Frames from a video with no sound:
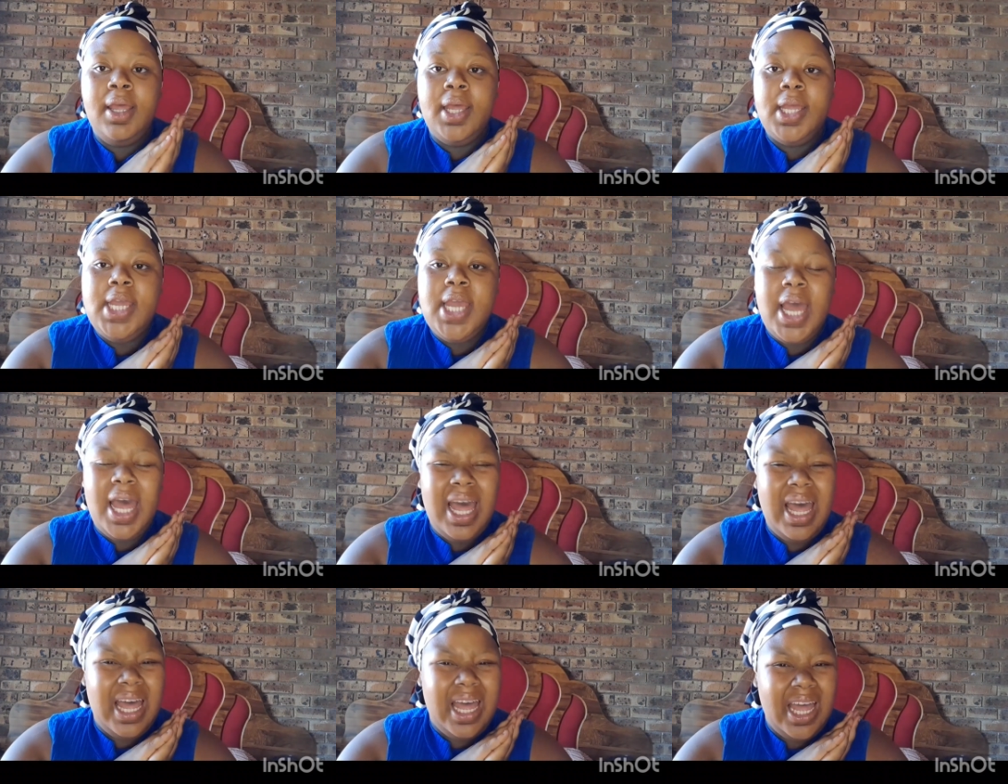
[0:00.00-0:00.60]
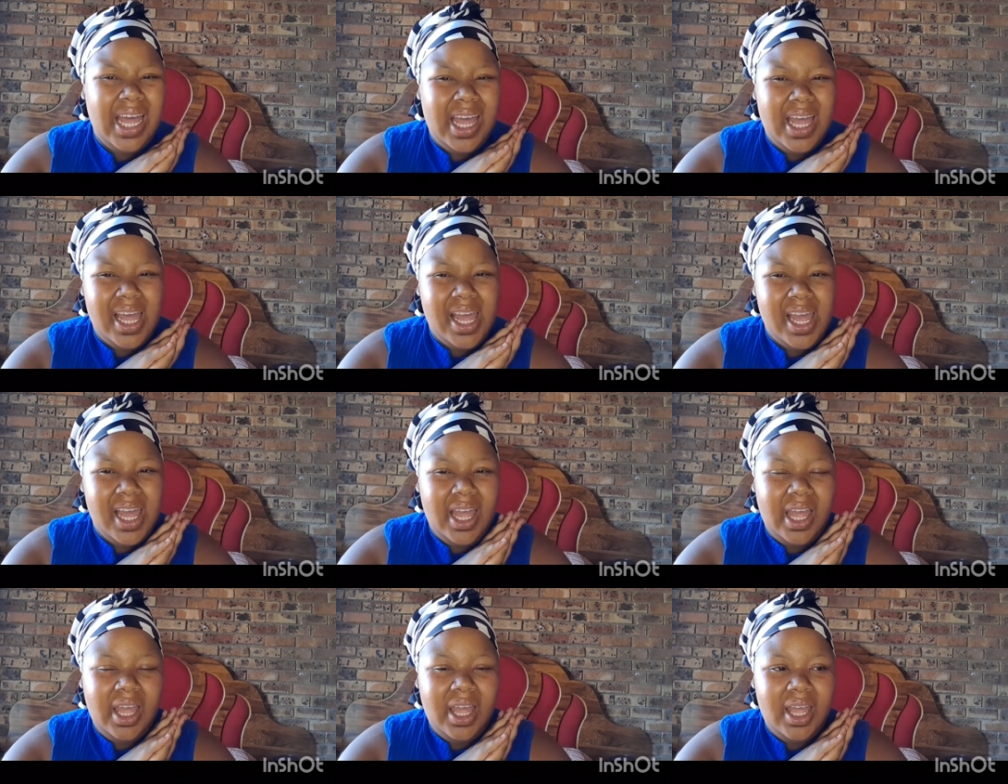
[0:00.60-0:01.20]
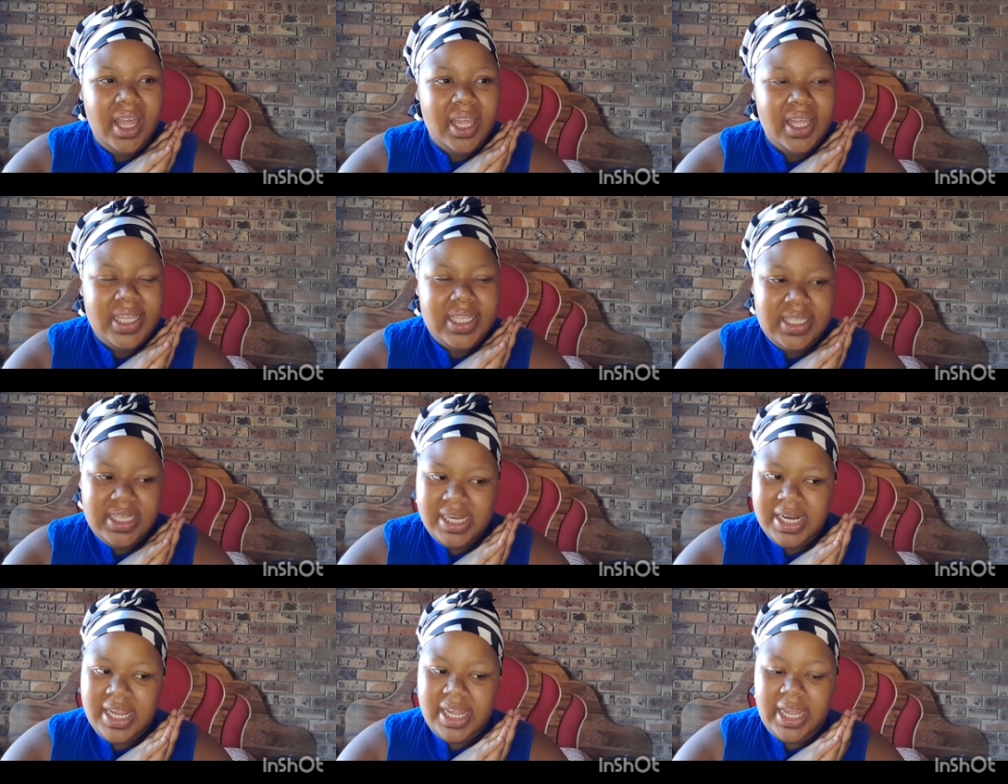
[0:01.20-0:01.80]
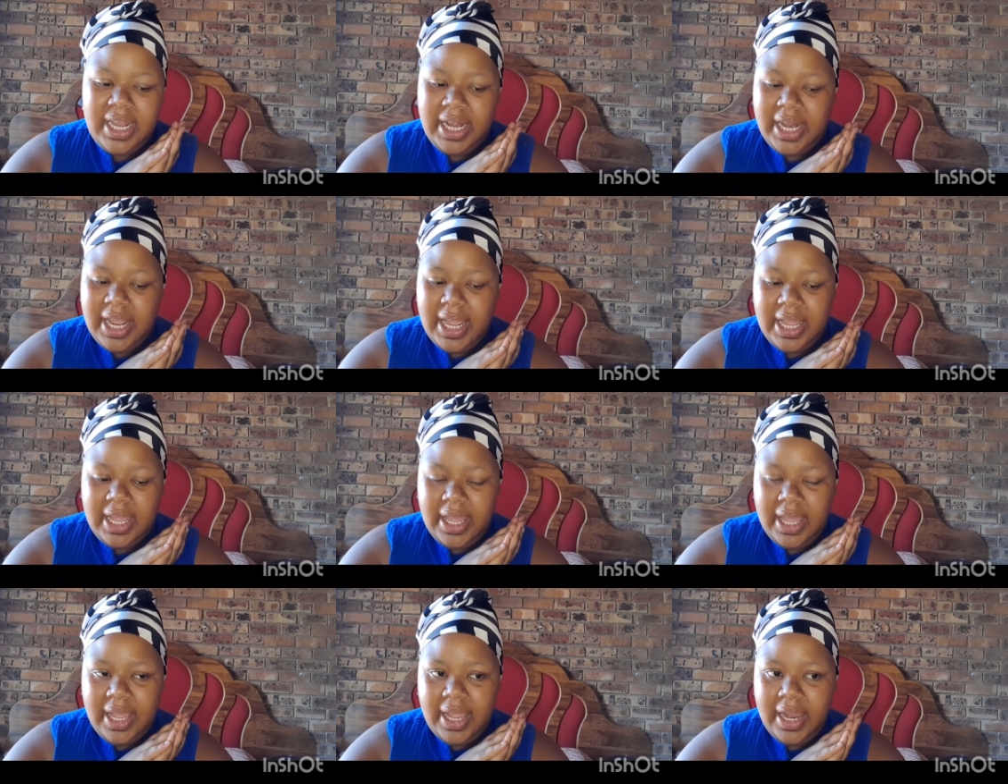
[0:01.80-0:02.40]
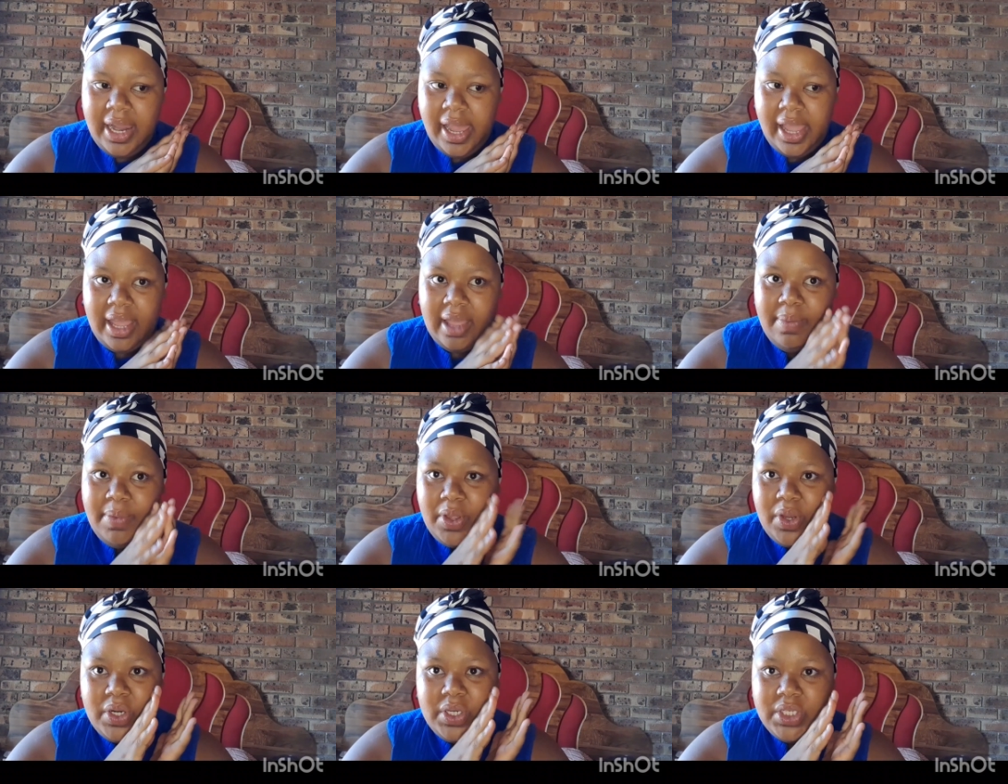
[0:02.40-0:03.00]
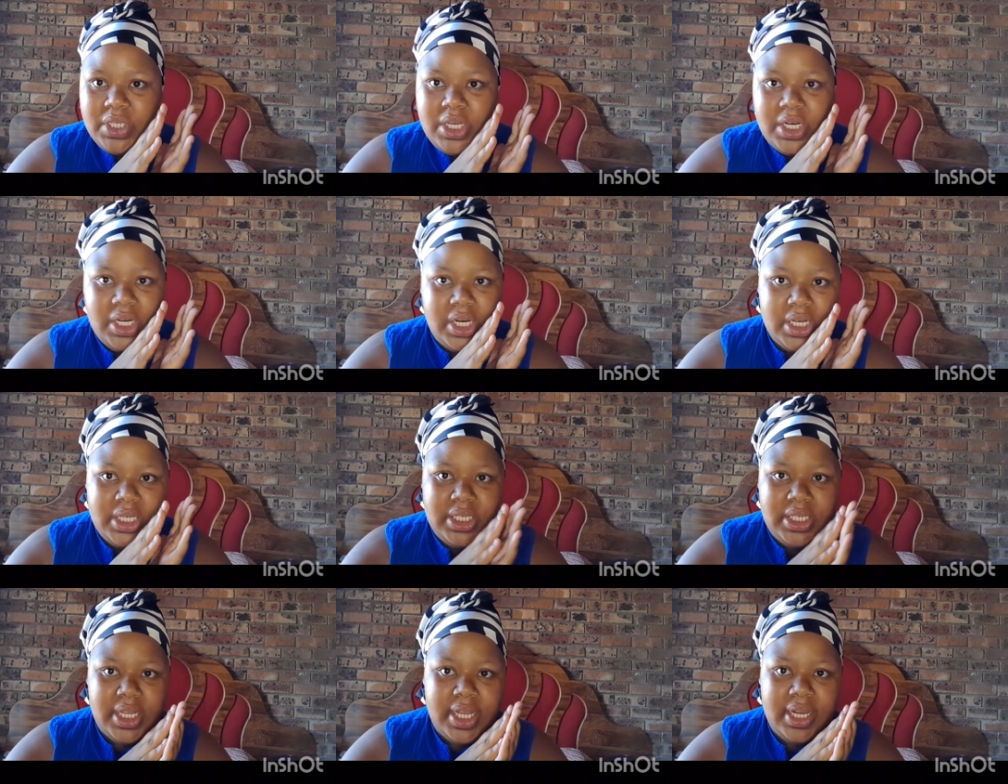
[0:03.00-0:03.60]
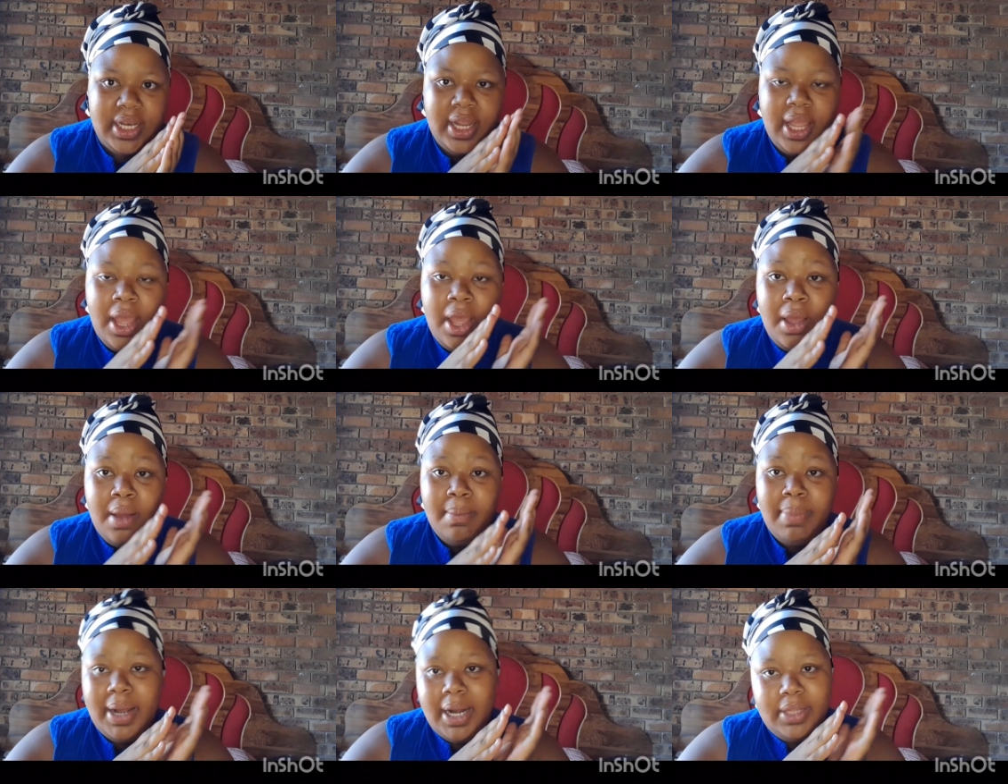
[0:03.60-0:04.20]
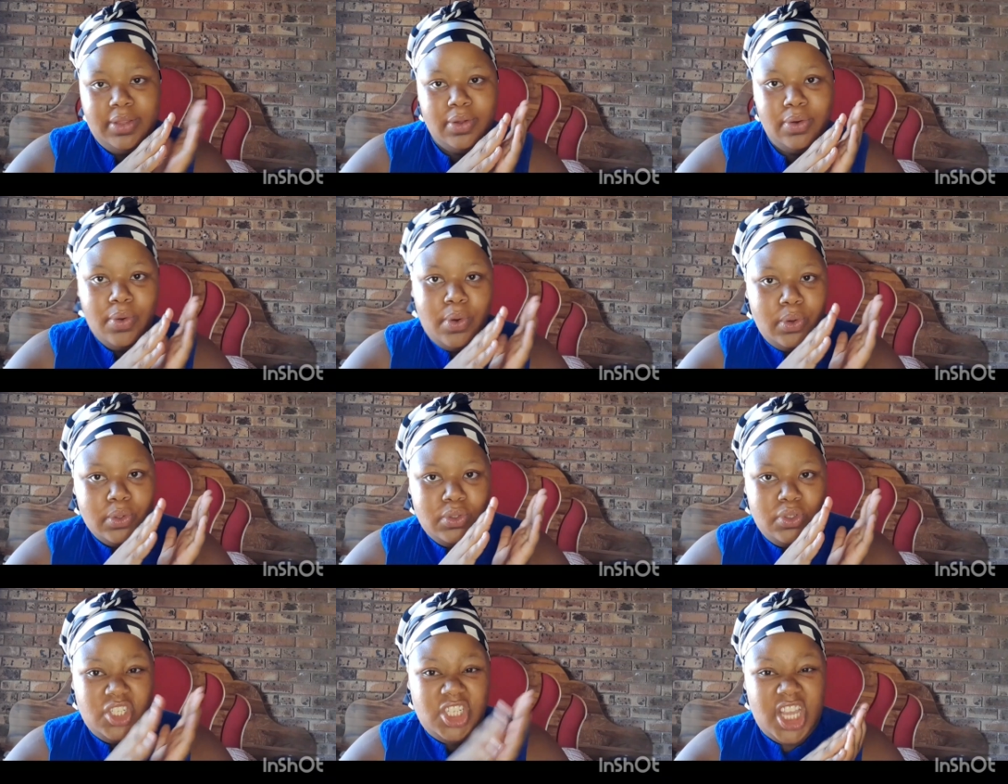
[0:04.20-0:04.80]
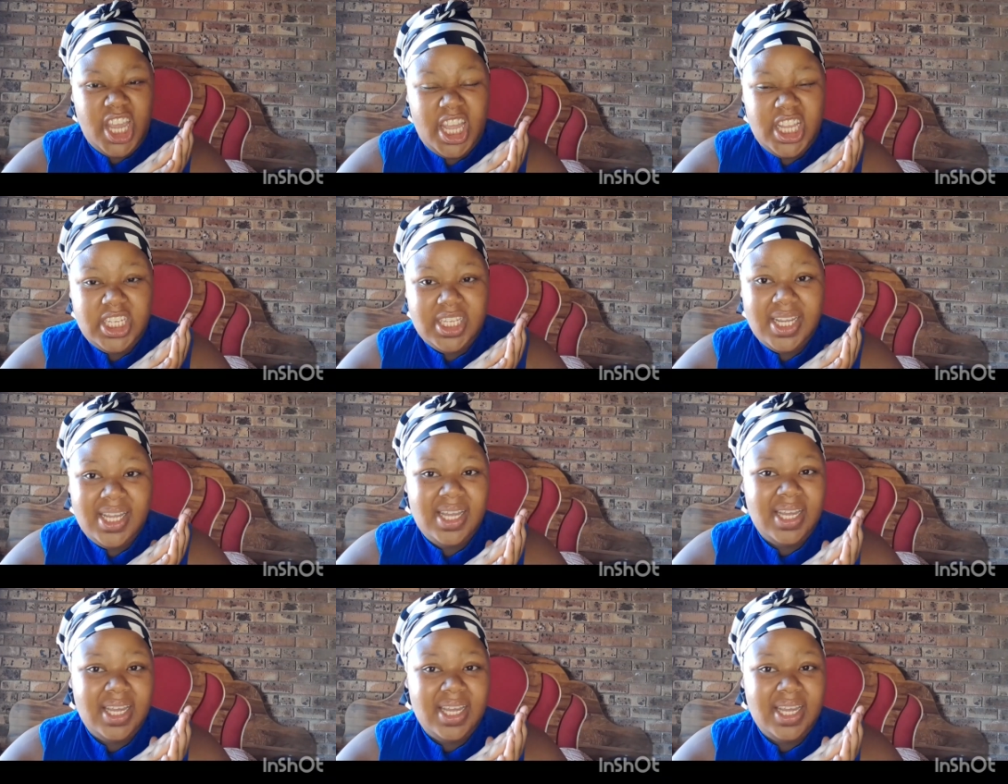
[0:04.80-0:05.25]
yeah, kitana kereke, like I'm a Christian, but I don't go to church.